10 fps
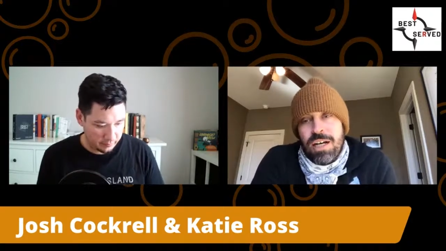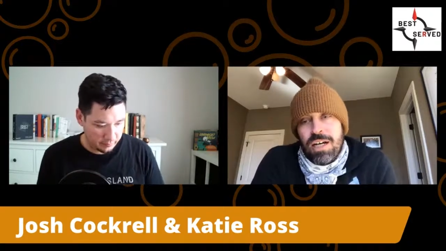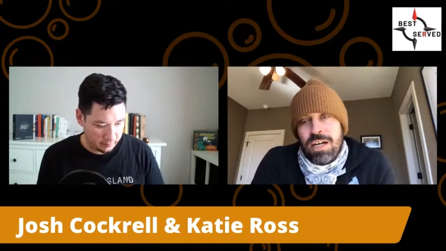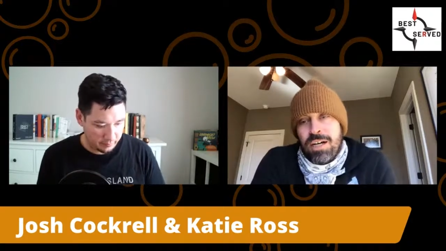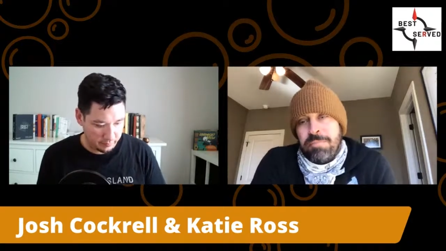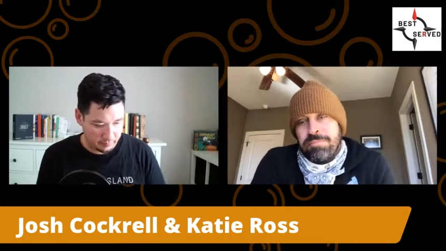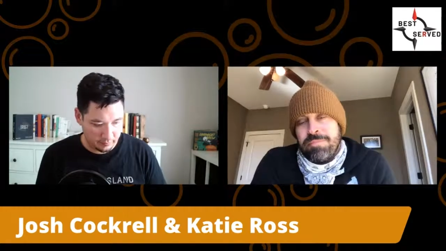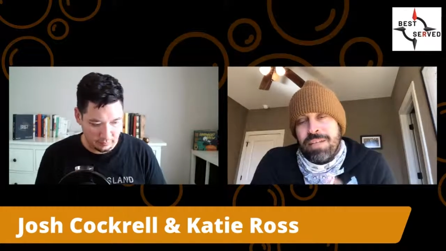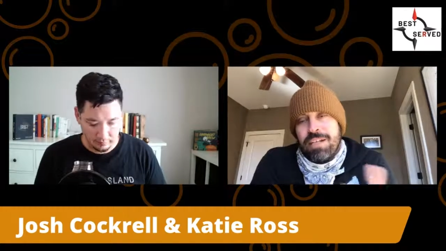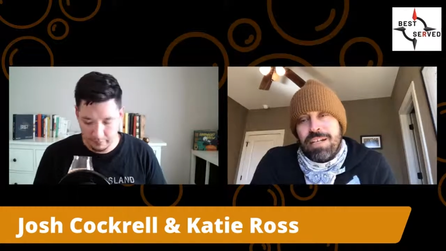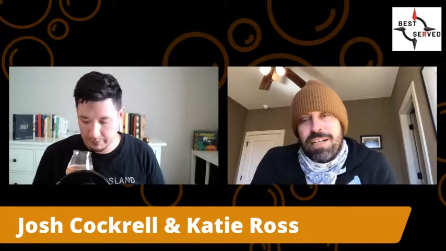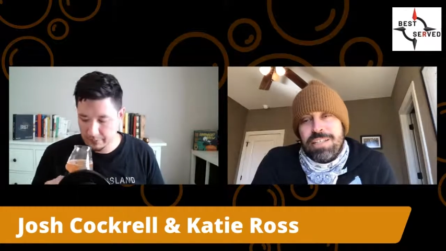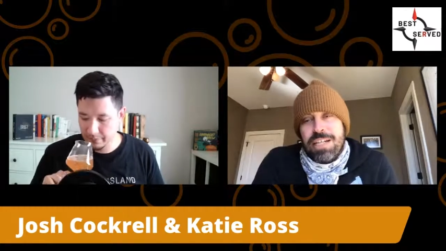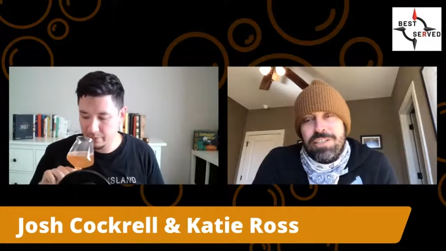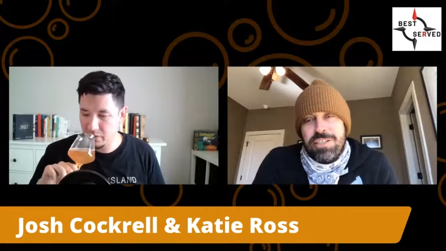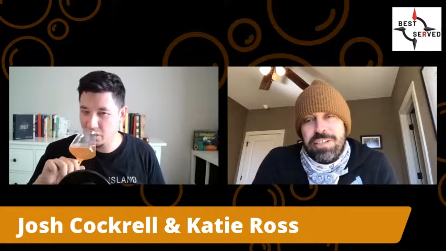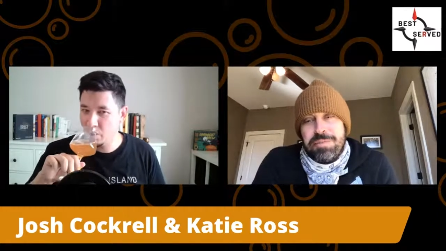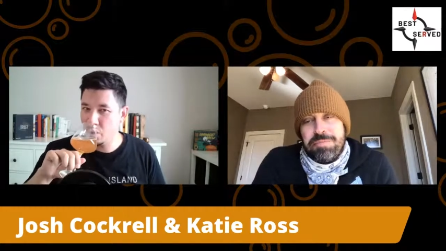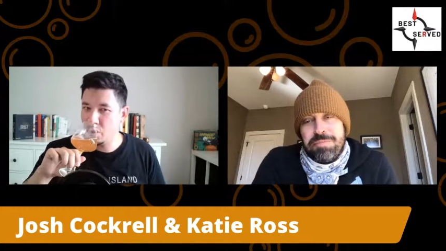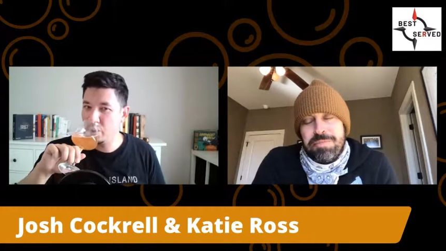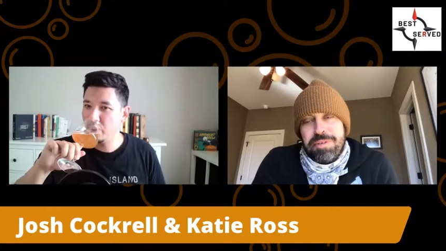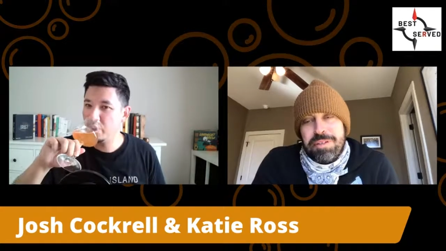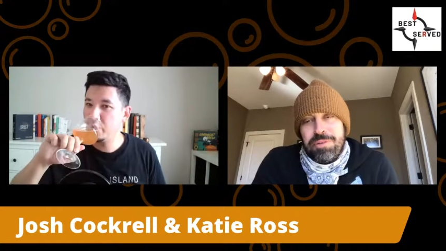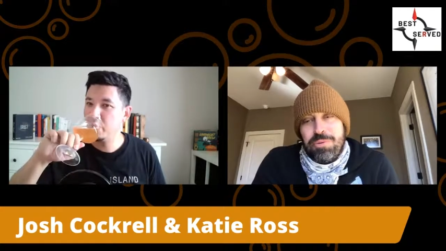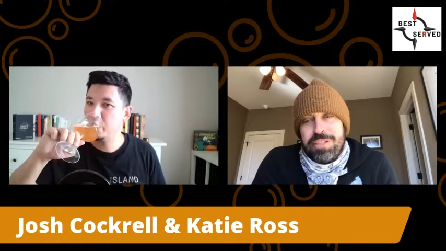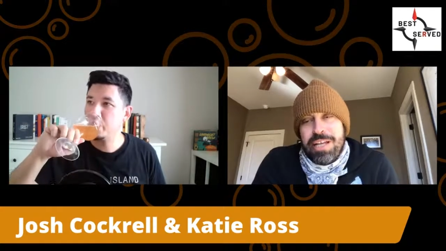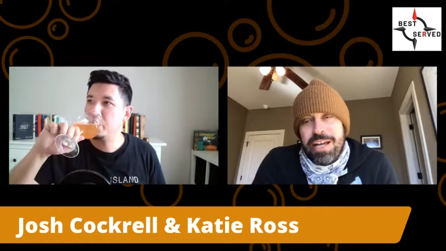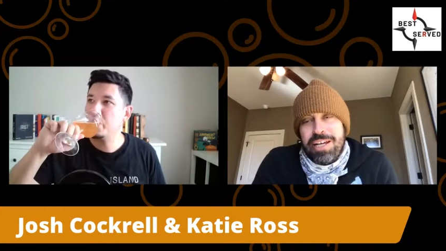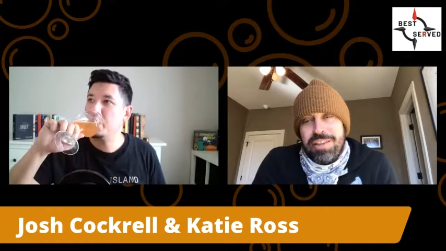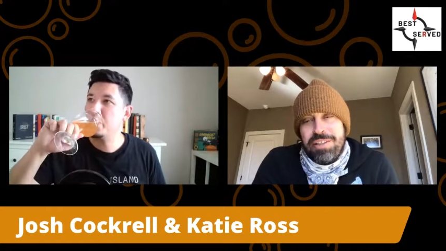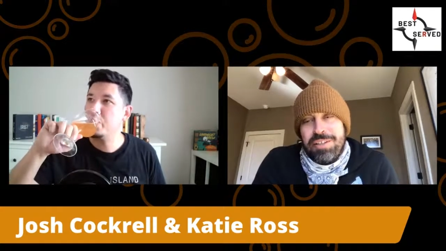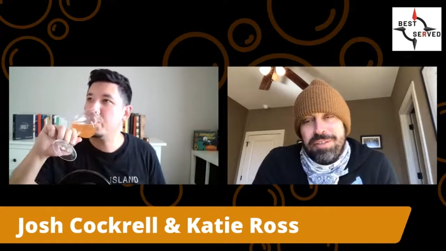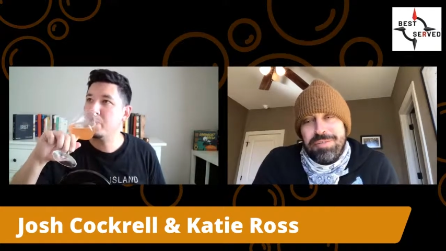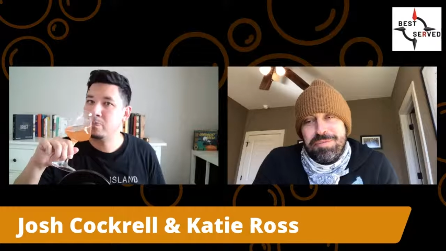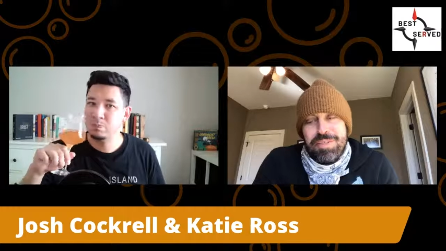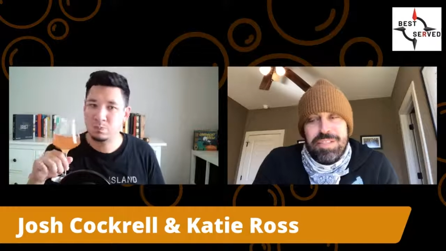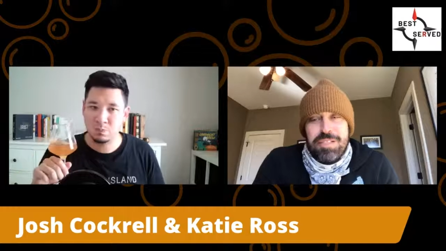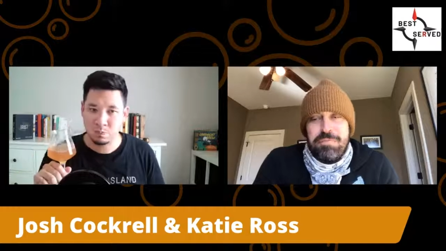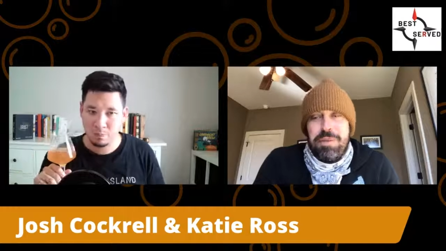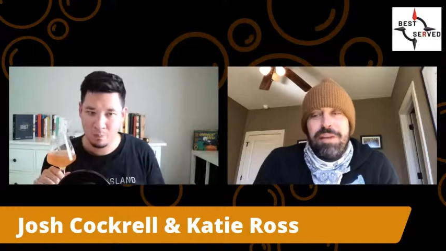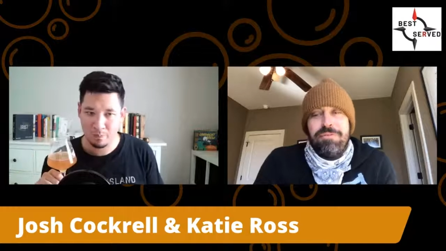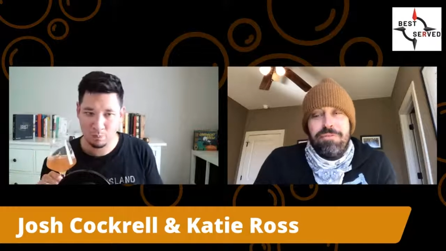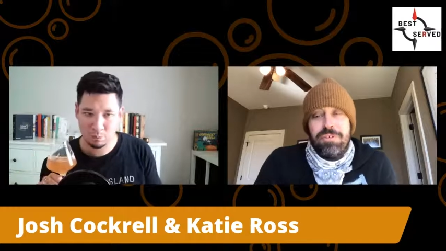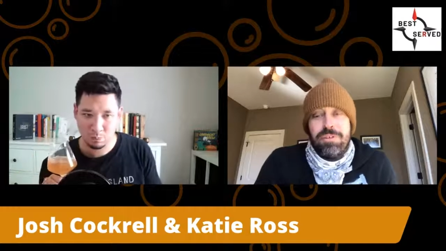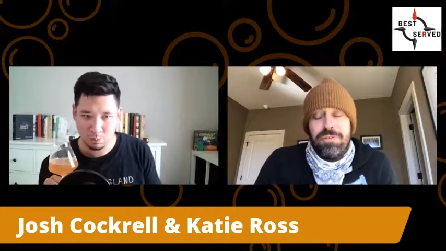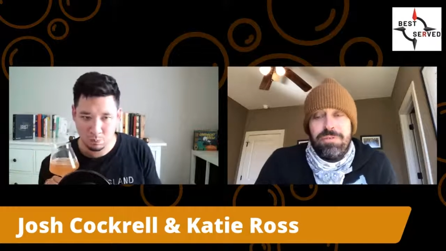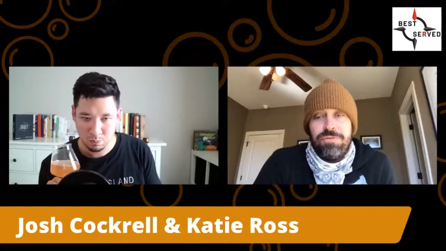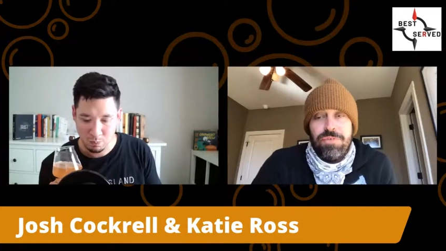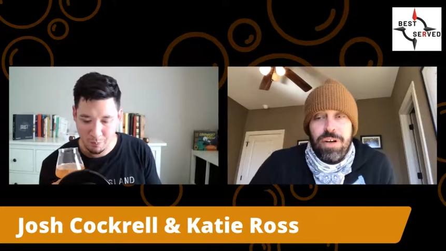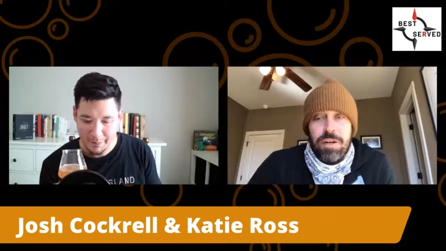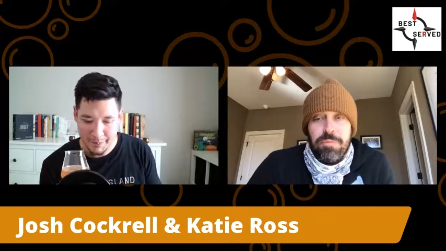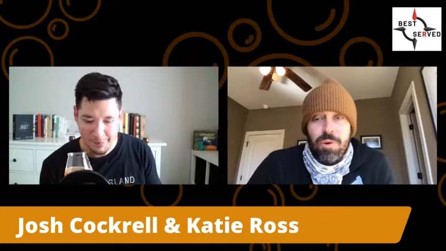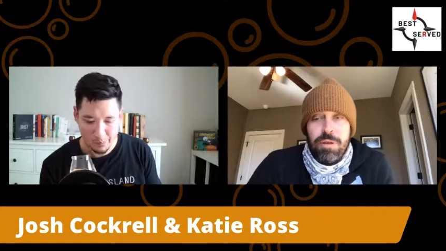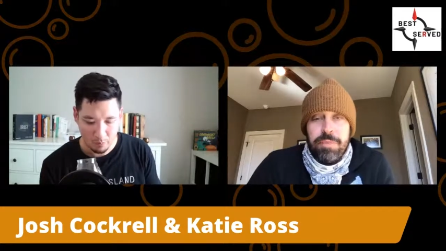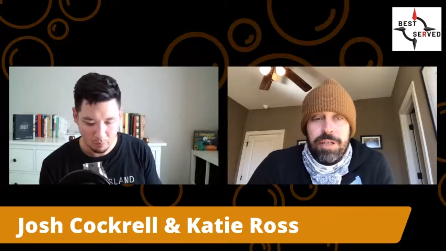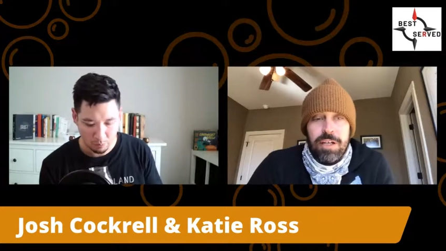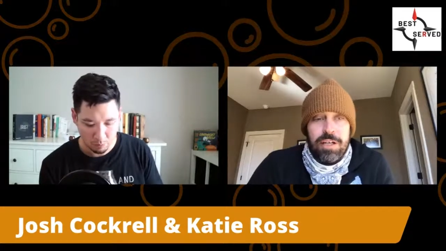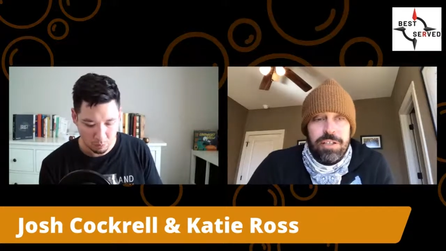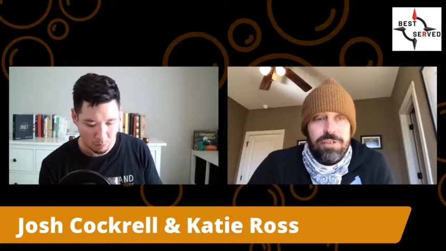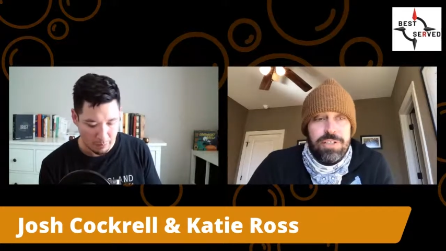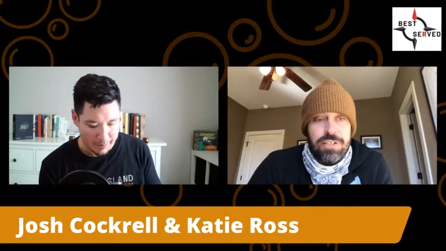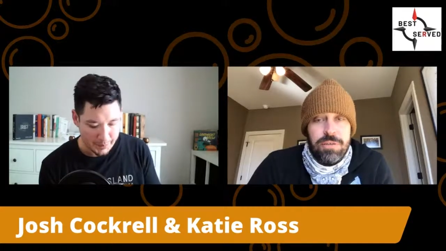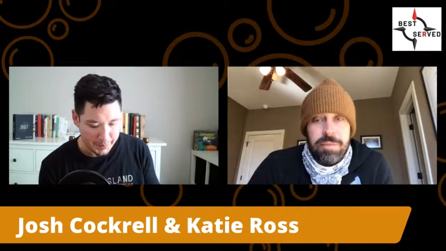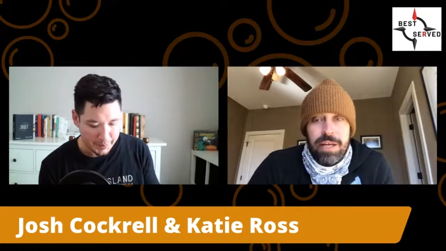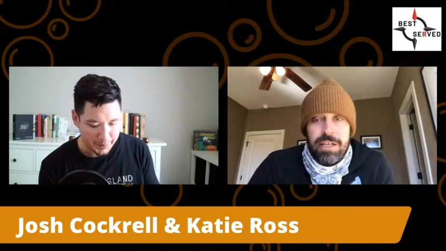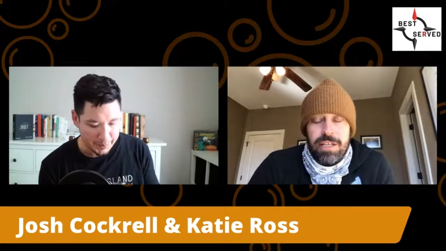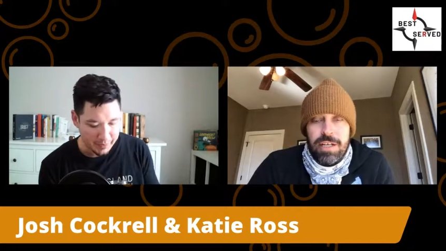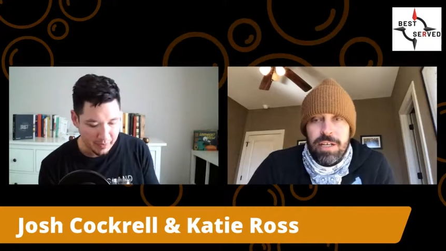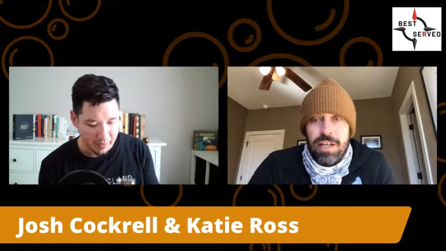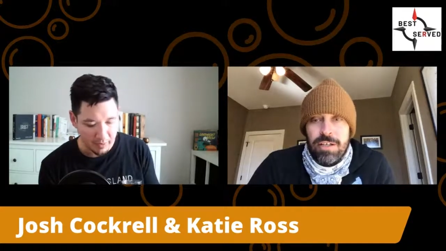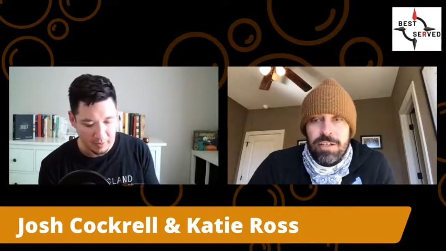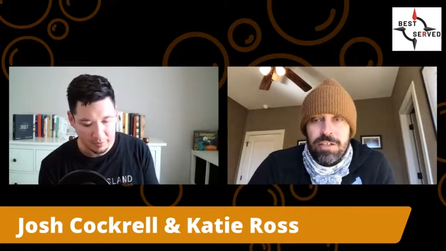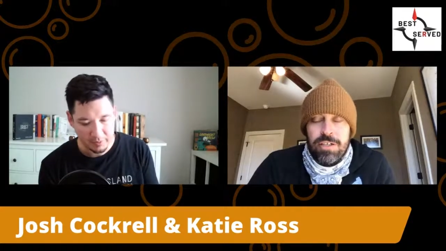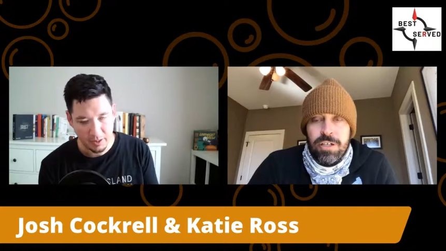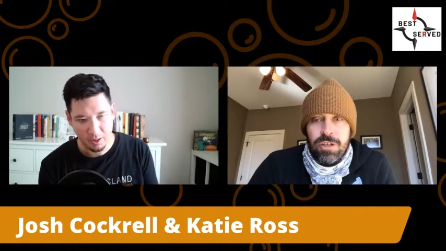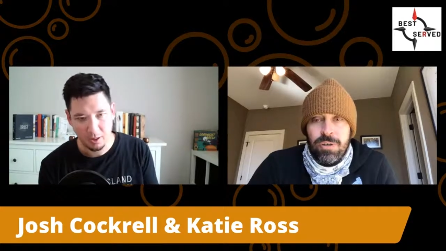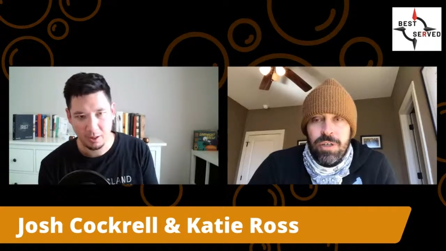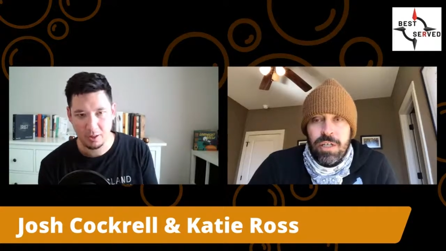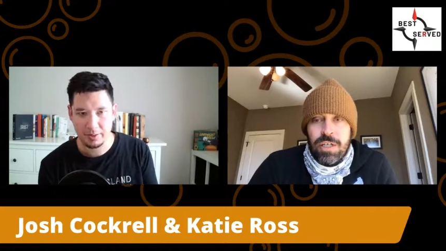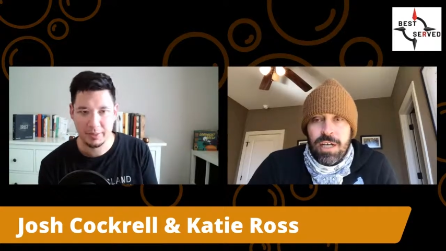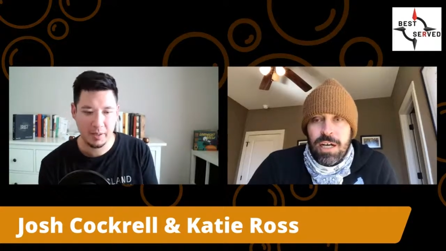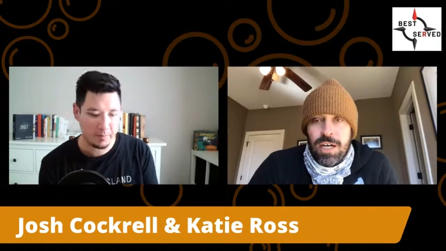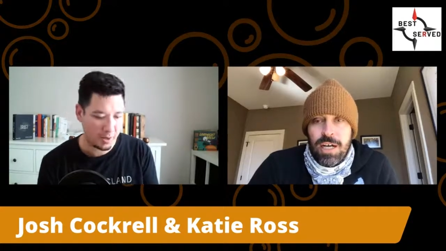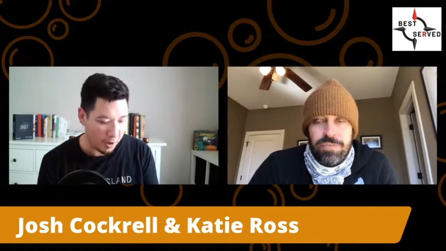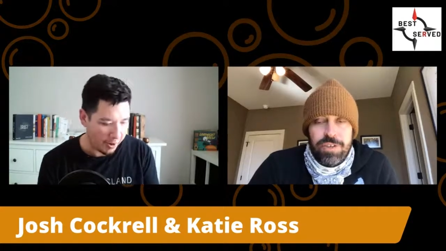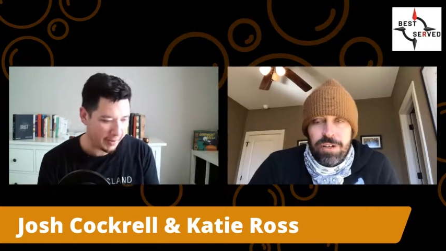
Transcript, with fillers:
Speaker 1: Um, essentially, we take the the spent fruit from one beer and use it to make another. So, uh, if